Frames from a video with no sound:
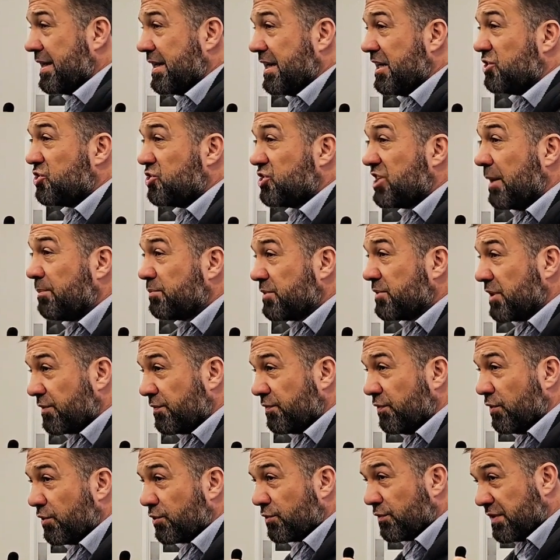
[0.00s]
In chapter
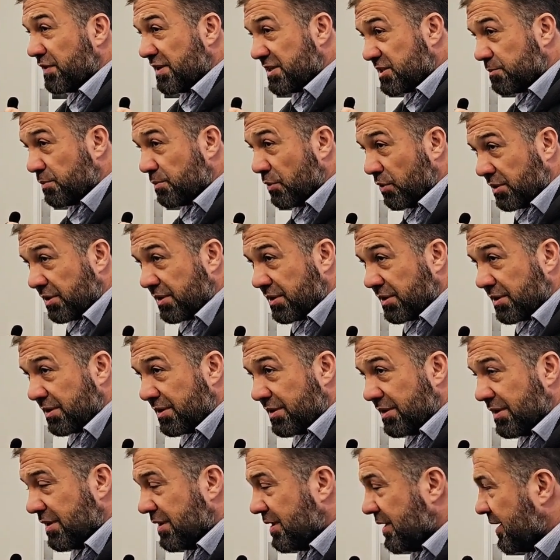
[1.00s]
four of his book,
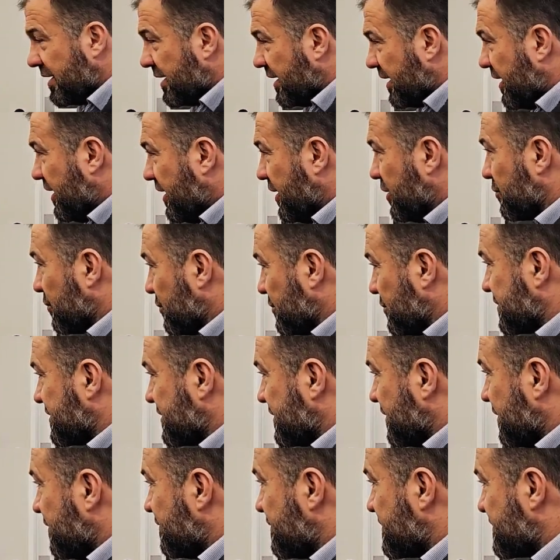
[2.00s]
he
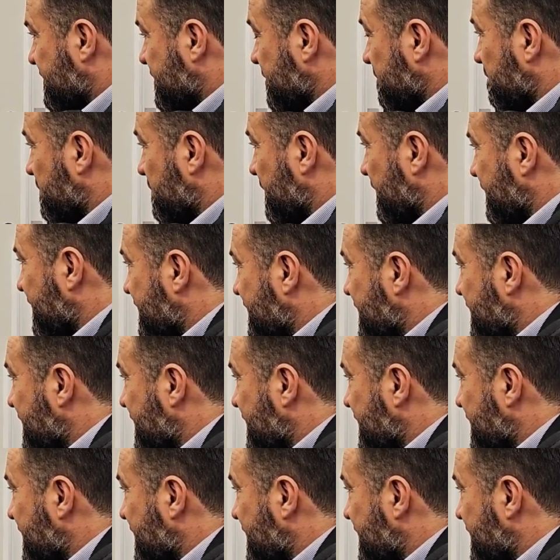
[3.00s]
wrote a simple